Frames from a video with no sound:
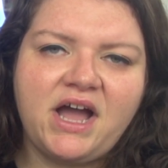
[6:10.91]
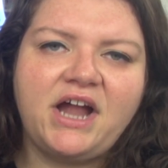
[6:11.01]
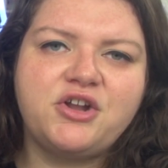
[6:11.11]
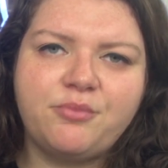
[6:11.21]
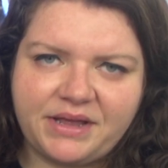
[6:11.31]

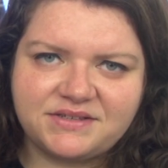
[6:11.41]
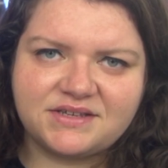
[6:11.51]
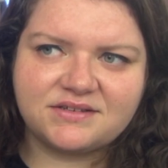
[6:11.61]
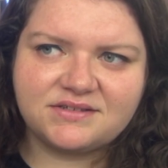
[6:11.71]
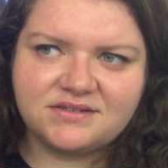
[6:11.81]
I know
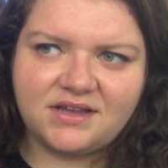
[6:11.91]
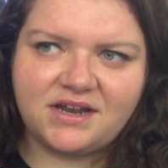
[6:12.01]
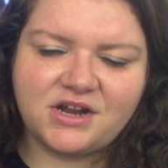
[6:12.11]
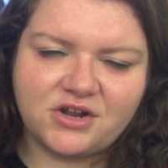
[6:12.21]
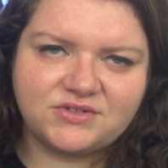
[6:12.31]
basics
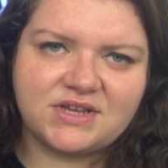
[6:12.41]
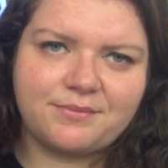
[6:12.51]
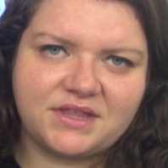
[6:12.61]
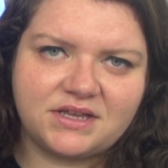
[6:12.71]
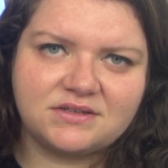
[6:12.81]
and I know
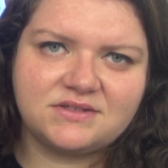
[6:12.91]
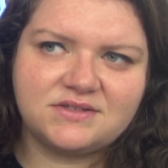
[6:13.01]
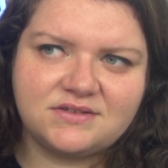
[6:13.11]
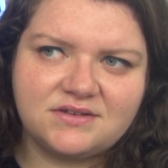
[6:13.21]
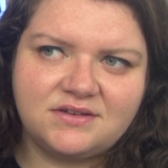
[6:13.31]
some
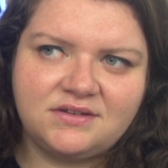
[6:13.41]
things,